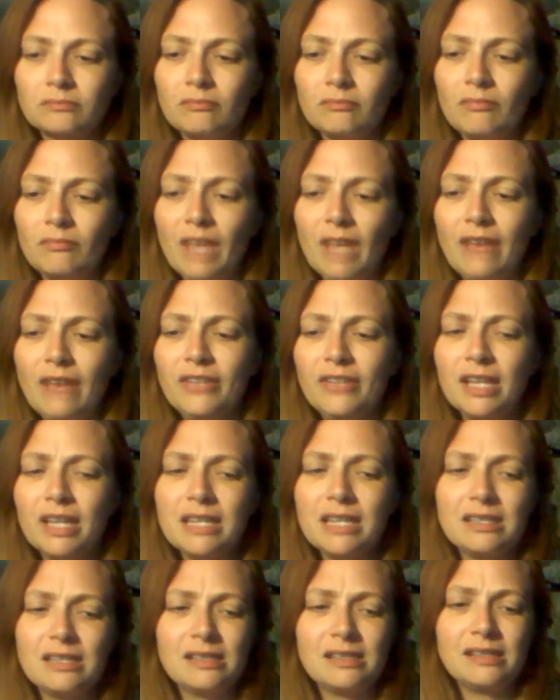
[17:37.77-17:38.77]
I feel like
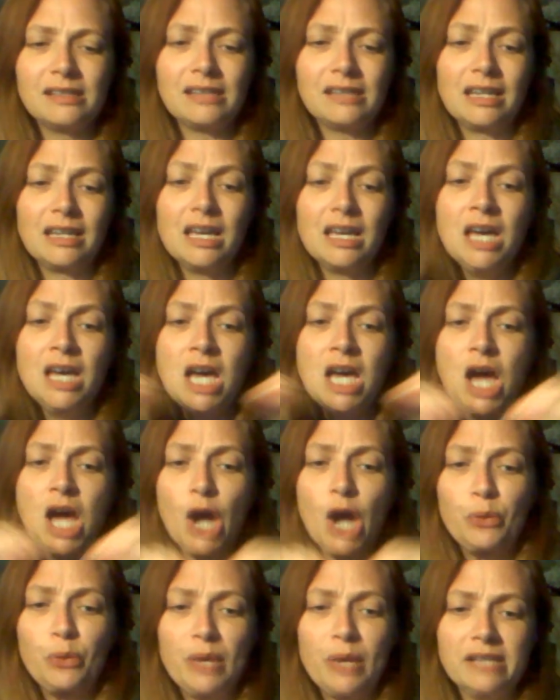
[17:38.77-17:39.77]
this is like
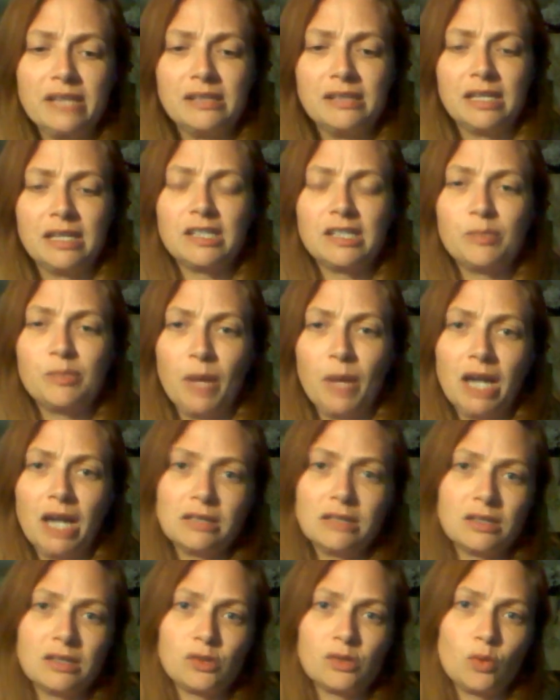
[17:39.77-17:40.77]
a resting spot
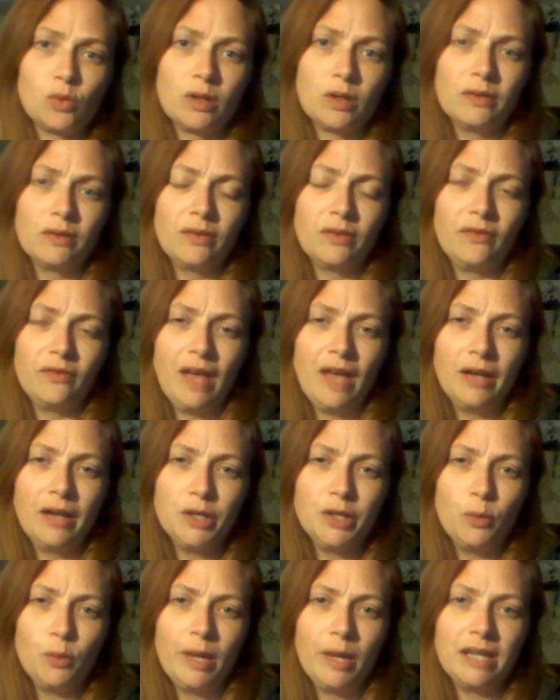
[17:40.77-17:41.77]
to sort of
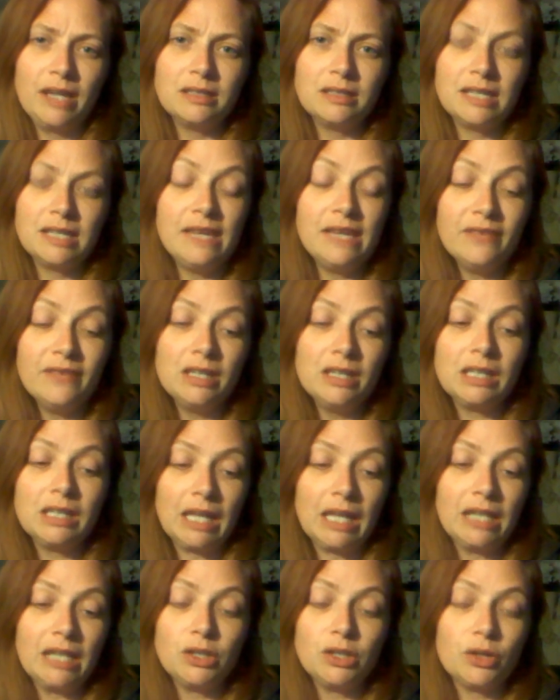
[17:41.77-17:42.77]
evaluate even
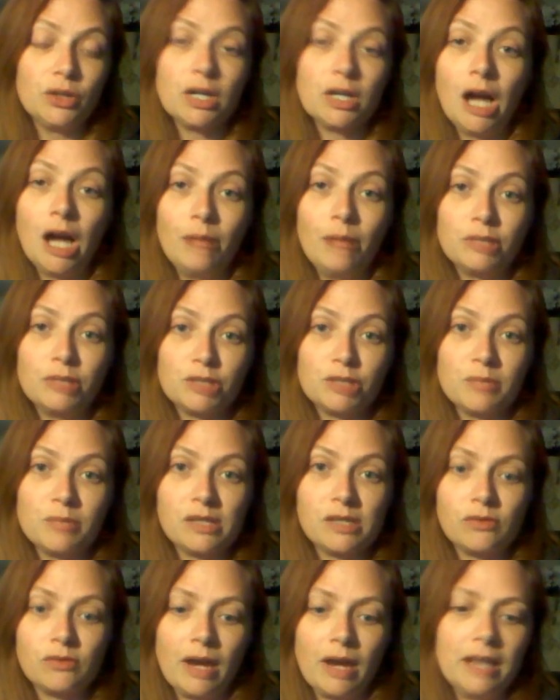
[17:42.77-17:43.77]
like your
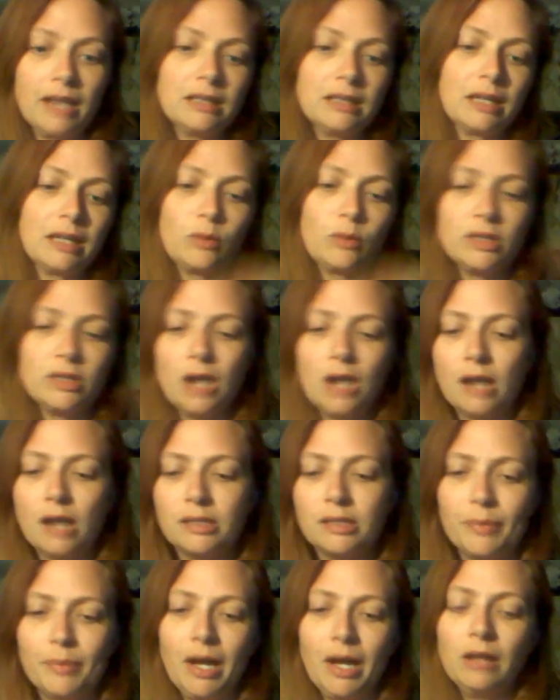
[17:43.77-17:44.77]
accomplishments, right? Like we talked
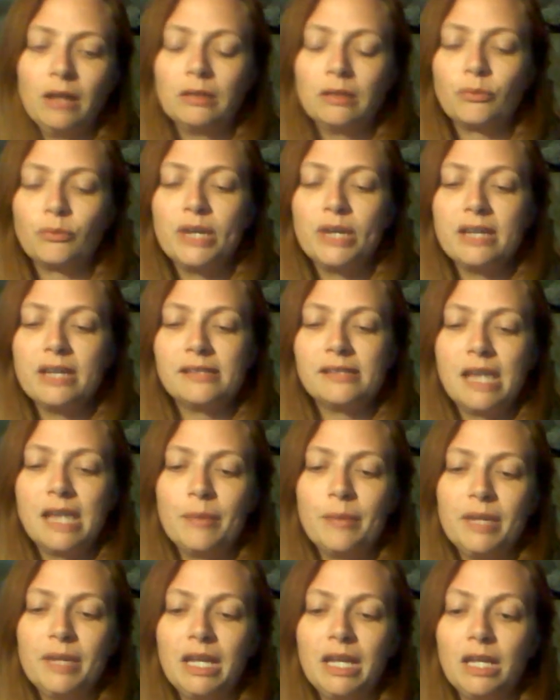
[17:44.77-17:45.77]
about
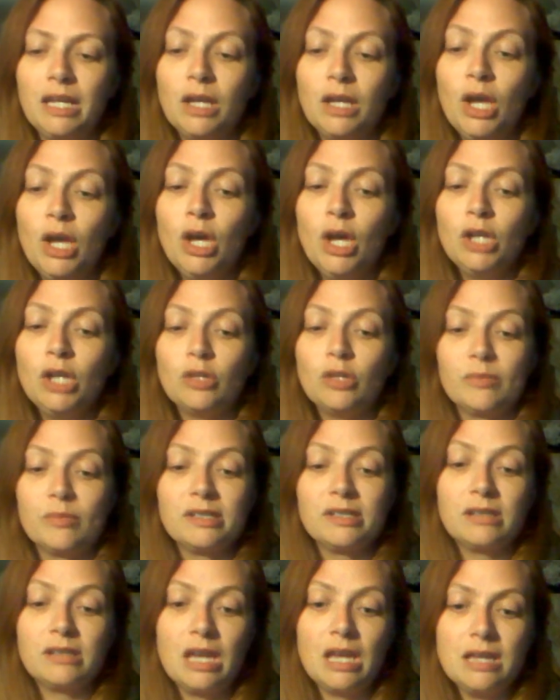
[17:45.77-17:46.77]
re-examining your
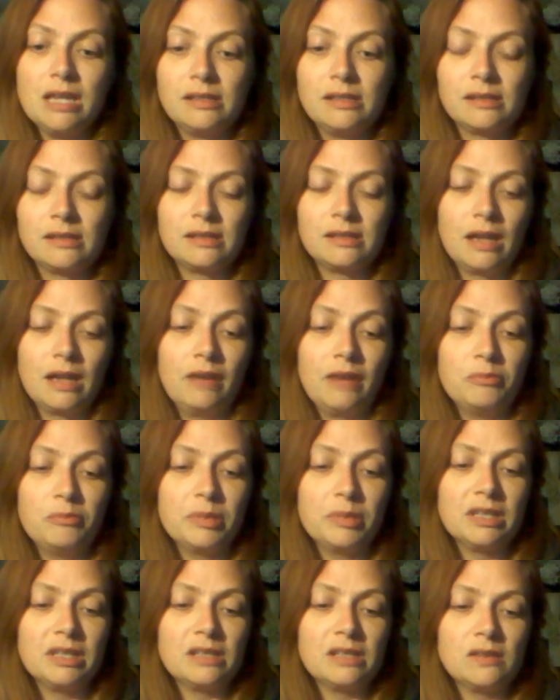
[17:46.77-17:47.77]
mistakes and stuff,
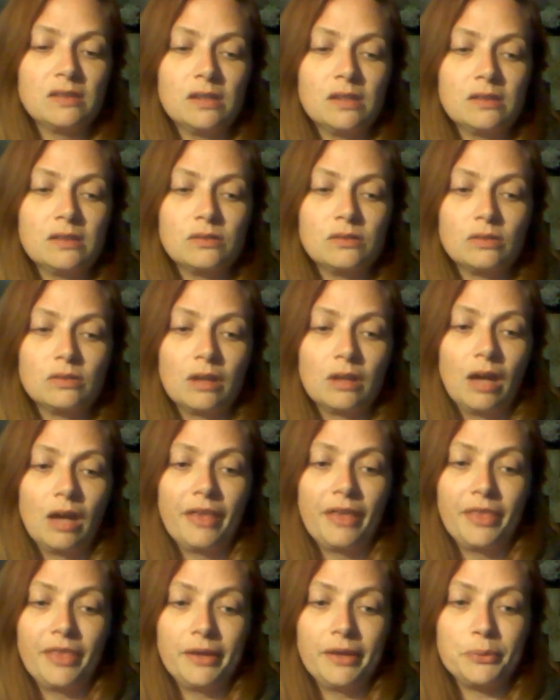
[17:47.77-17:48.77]
but this is, I
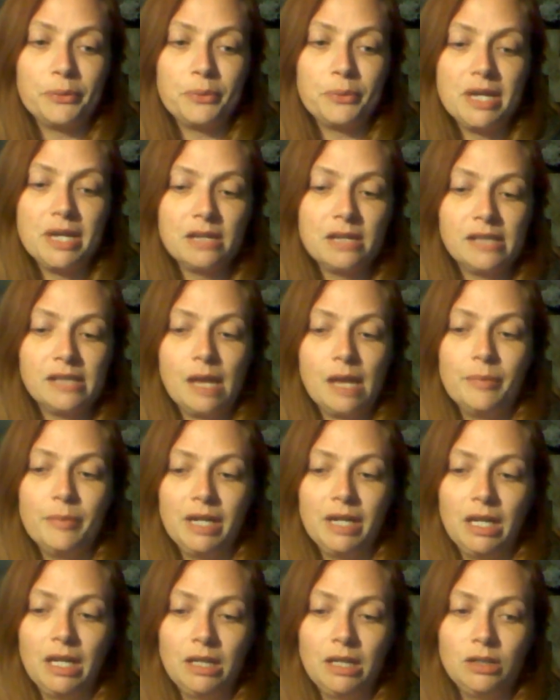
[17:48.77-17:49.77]
think,
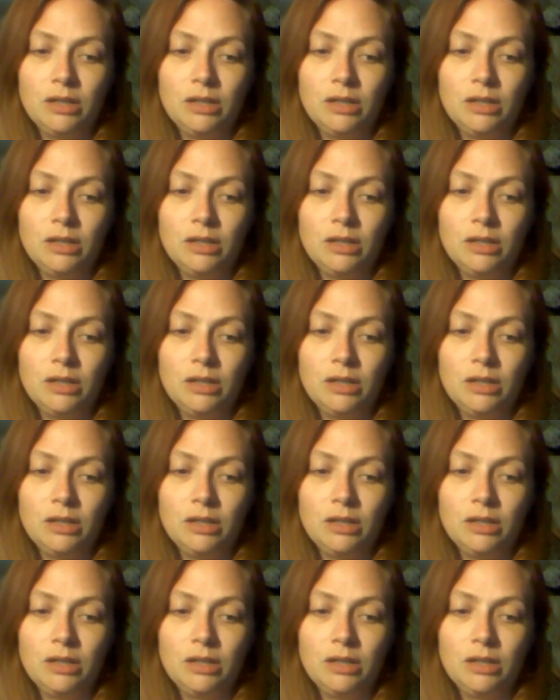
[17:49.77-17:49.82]
re-examining